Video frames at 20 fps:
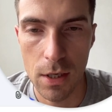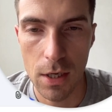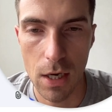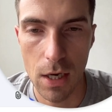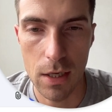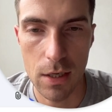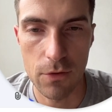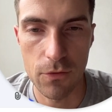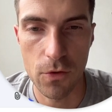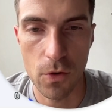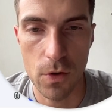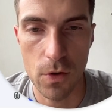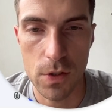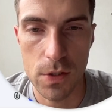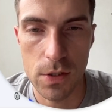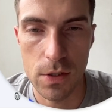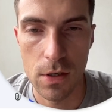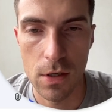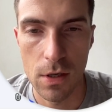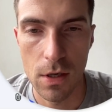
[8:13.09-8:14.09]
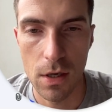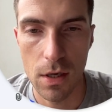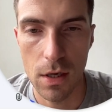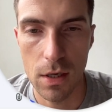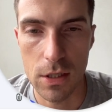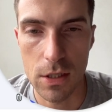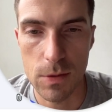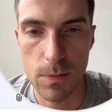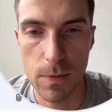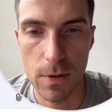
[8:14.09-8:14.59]
And of course, in
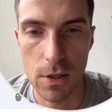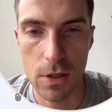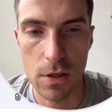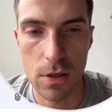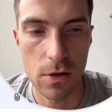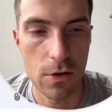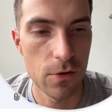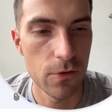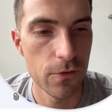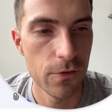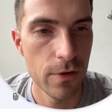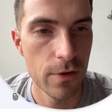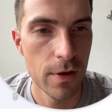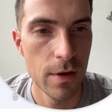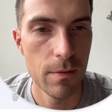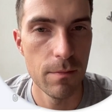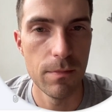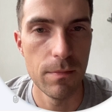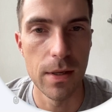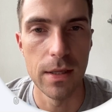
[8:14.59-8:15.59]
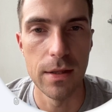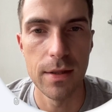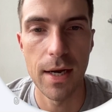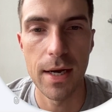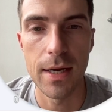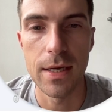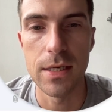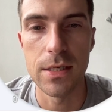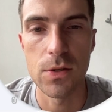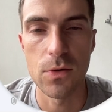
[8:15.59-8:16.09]
the spirit of being
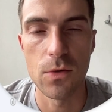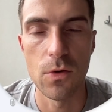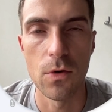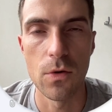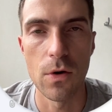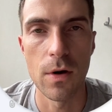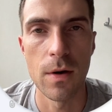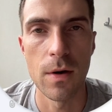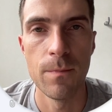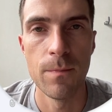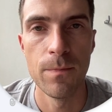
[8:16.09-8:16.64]
nice or